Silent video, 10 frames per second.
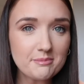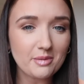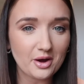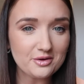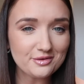in
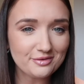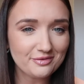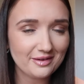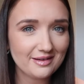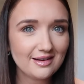
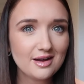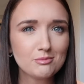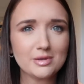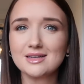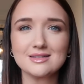both
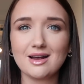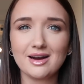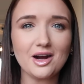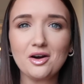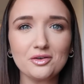because
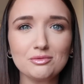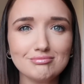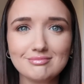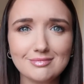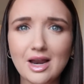I
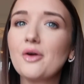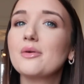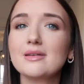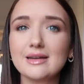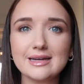can't, no,
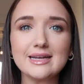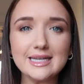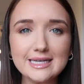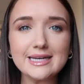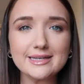
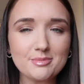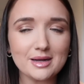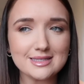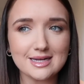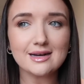it needs
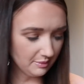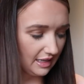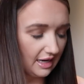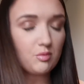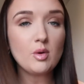butter. I'm
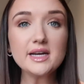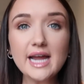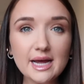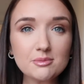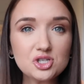gonna have one
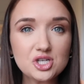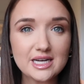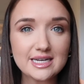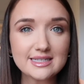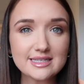ham and
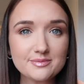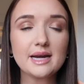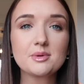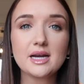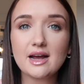cheese
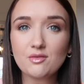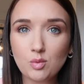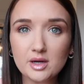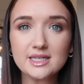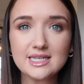and I'm gonna
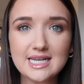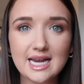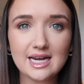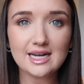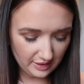have one
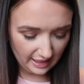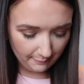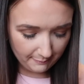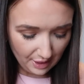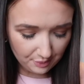Nutella. The
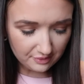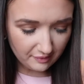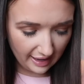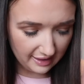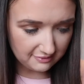amount
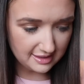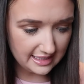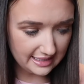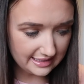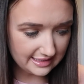of
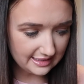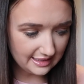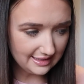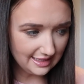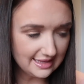calories
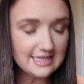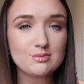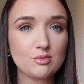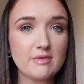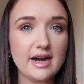that
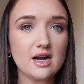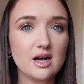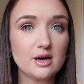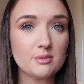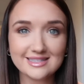this will rack
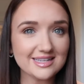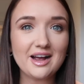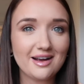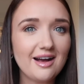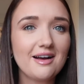up is
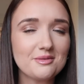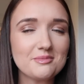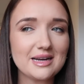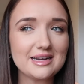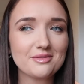
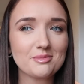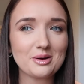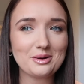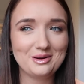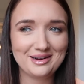unbelievable.